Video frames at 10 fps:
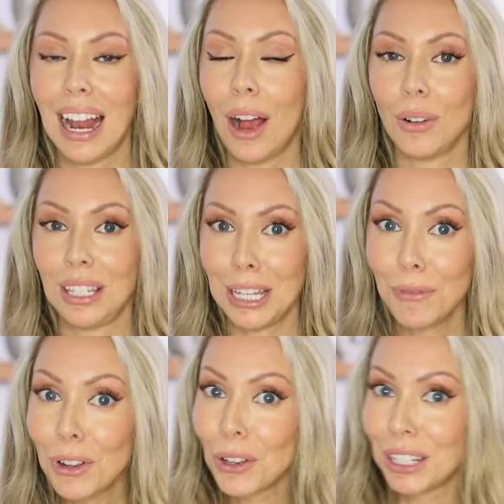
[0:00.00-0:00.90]
and how
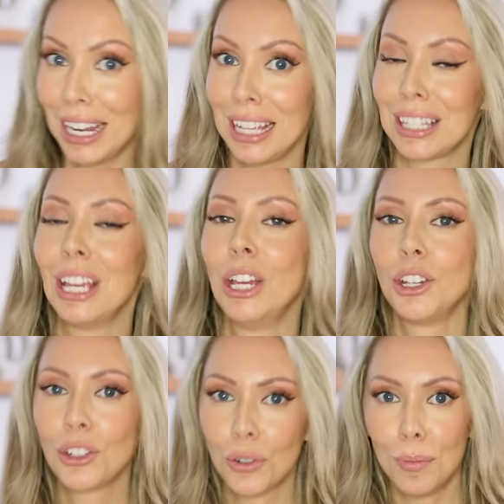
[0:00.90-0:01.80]
difficult it is
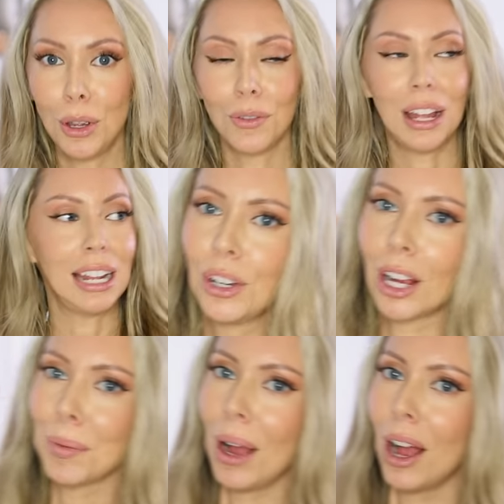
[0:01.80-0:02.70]
to remove. And we
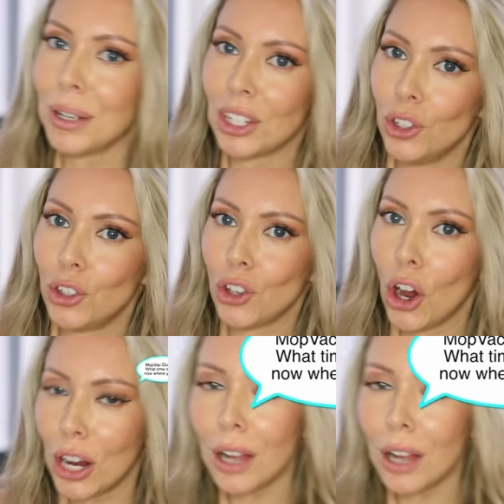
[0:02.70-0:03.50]
talked about how it's dark